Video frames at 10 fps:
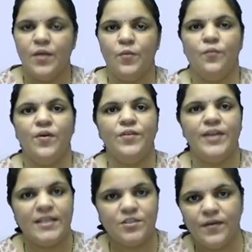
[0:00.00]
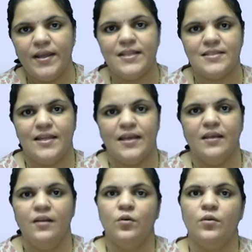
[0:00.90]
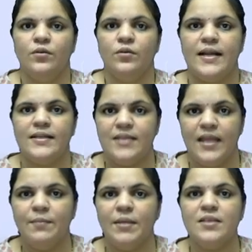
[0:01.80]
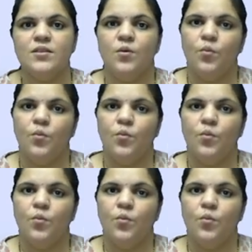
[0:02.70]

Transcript: one text file is there, that's name is